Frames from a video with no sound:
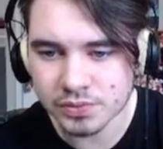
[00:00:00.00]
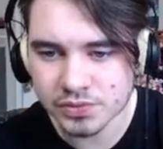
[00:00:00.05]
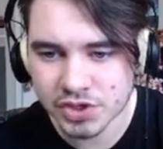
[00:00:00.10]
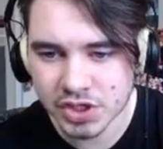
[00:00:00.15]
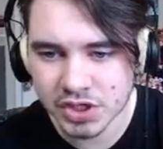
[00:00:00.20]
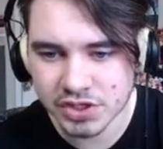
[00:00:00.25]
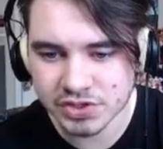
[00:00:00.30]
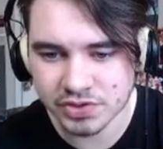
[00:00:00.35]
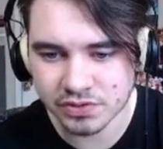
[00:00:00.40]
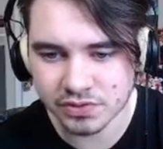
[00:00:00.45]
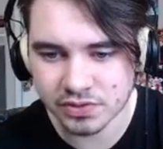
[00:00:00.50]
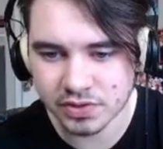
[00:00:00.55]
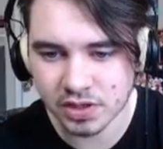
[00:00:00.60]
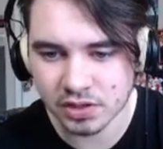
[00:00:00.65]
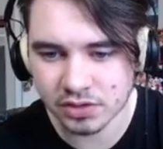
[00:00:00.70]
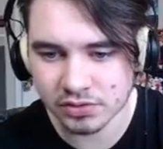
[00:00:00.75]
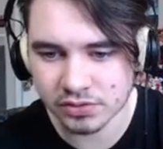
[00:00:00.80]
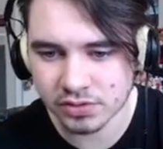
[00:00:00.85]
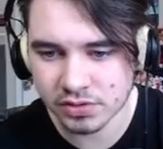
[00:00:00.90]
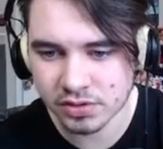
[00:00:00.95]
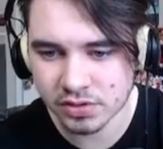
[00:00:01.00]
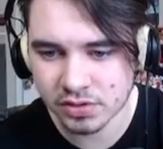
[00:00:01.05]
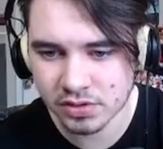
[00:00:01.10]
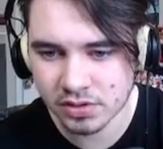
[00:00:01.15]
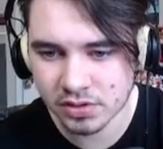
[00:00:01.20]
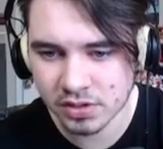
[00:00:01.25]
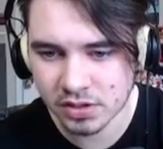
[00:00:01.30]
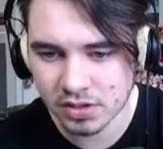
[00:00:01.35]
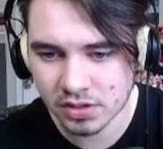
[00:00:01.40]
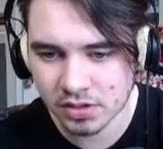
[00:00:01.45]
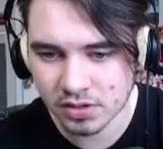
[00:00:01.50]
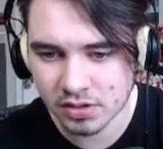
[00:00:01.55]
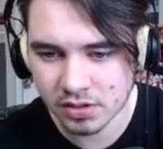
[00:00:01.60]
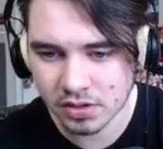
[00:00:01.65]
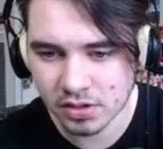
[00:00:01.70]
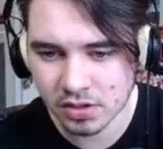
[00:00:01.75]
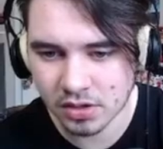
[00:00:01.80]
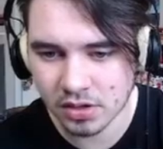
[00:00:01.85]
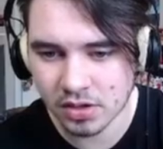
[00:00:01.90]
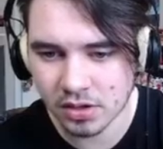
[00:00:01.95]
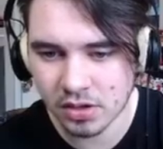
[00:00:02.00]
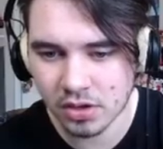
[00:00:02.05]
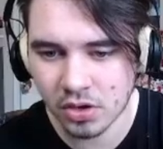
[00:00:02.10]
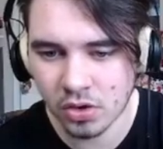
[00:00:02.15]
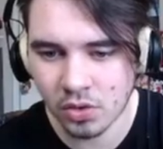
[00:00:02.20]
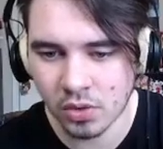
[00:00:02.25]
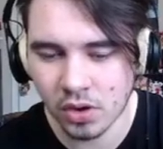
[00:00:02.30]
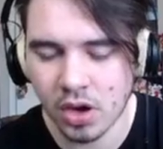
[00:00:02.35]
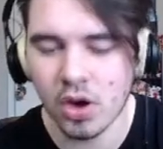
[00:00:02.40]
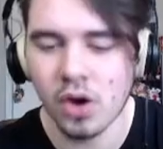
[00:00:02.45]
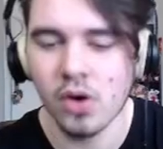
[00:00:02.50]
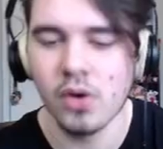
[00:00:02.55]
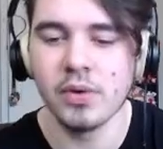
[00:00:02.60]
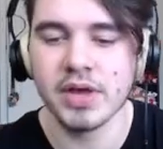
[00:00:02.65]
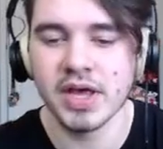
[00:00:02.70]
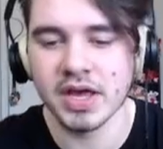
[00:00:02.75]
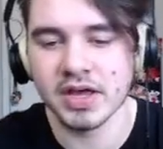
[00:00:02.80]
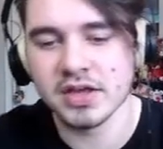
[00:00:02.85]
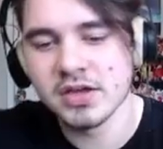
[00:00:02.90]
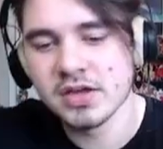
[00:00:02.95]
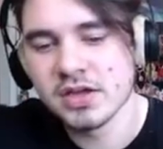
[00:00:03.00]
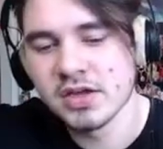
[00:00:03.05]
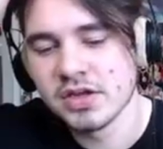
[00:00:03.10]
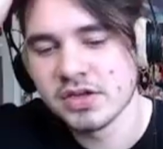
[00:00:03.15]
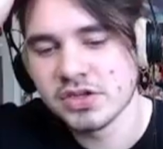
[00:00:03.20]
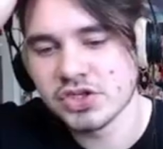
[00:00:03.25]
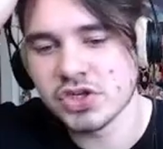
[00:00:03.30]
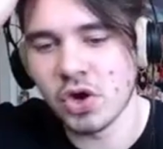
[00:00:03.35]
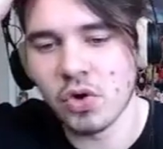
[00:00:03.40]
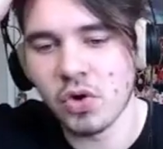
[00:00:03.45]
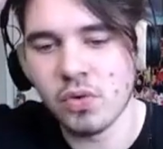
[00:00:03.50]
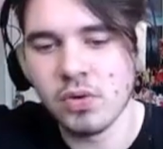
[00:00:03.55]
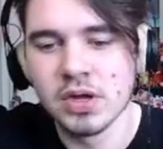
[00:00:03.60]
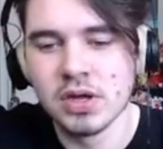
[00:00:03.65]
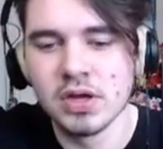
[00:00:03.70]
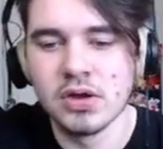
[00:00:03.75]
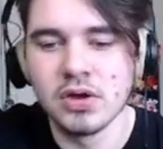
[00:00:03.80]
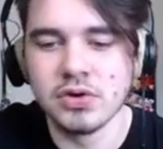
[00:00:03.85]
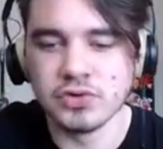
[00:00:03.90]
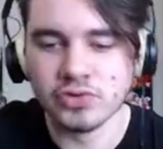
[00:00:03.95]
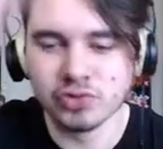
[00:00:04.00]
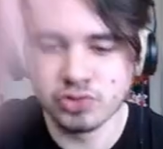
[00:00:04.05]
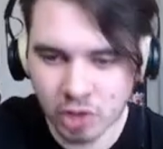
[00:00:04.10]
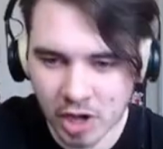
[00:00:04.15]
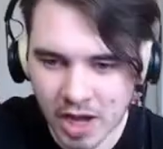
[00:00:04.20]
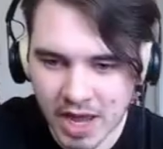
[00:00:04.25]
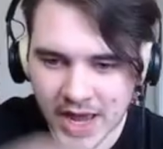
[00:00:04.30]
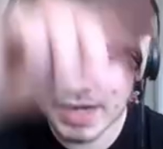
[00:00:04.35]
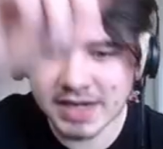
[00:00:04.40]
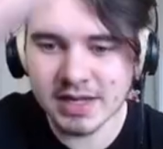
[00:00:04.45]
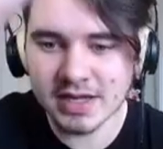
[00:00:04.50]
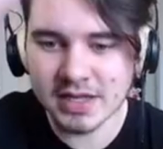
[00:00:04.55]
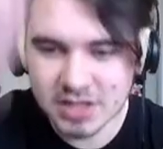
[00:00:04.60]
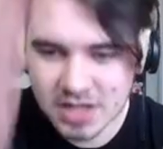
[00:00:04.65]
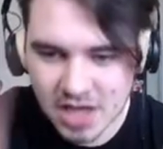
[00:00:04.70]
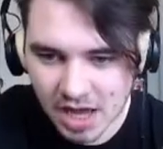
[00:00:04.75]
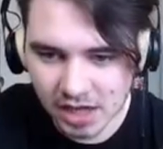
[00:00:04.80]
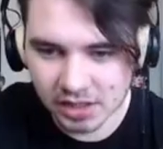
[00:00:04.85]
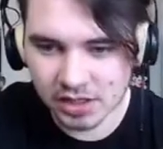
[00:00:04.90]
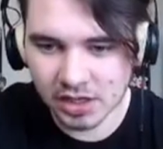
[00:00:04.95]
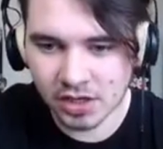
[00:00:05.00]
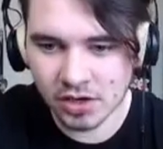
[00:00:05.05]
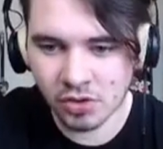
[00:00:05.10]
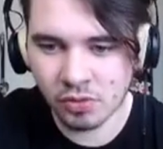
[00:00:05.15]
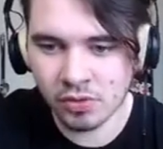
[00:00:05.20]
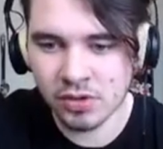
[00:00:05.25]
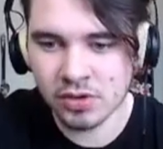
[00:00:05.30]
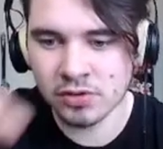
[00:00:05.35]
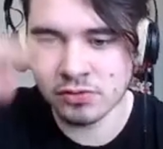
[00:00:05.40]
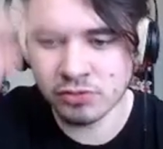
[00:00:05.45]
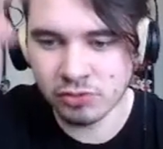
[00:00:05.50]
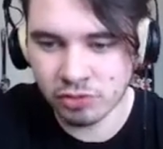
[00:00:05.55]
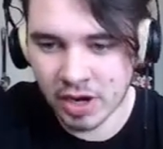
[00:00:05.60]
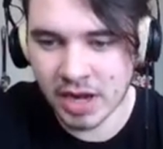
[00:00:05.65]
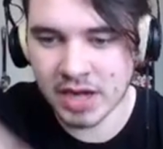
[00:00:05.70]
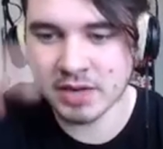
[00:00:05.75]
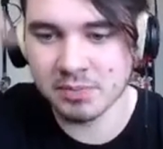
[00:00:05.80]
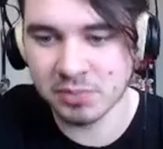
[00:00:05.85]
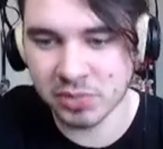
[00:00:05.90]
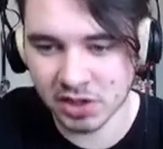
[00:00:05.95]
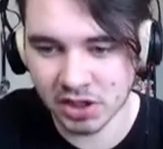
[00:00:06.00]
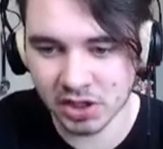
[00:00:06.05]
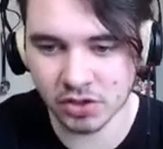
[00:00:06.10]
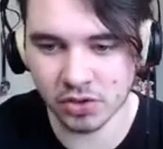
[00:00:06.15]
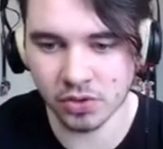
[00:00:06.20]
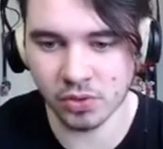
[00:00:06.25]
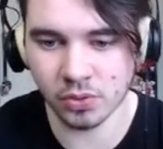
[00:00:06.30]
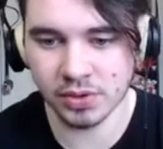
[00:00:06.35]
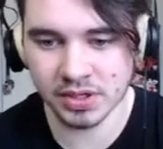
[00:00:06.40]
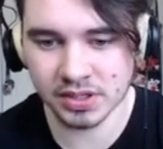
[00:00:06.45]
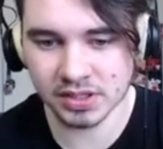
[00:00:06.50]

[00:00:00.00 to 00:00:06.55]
changed their color. Oh, oh, okay. So red, yellow, red, blue. All